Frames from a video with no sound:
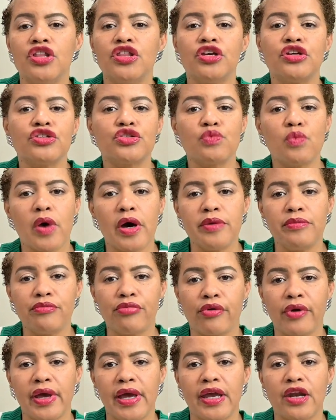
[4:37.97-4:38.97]
There's one
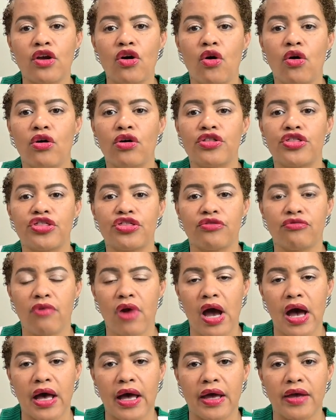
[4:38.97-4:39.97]
brand called
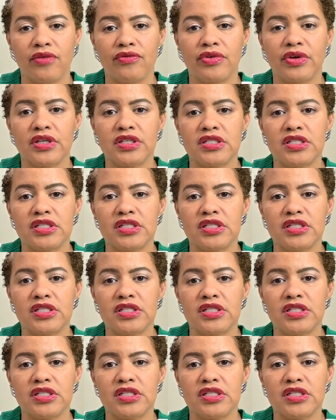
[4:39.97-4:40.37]
Thrive,